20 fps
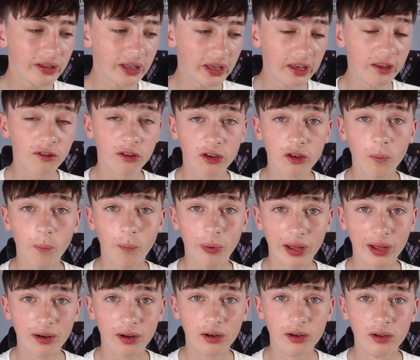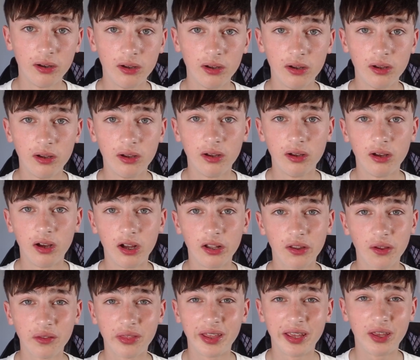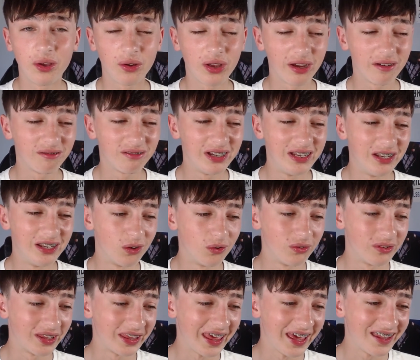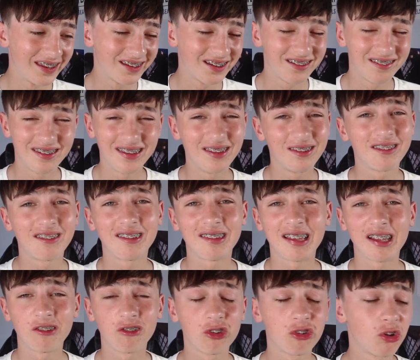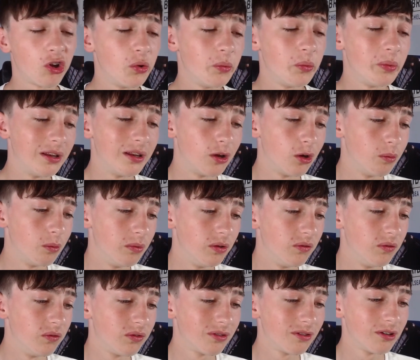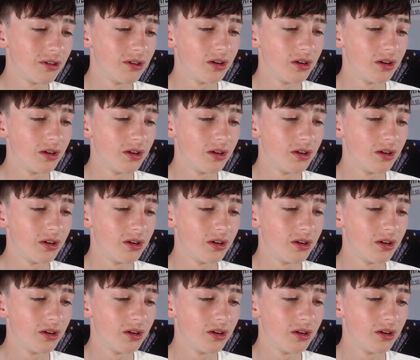He's a good player. I don't think he'll get reloaned again because he's just had so many loan moves.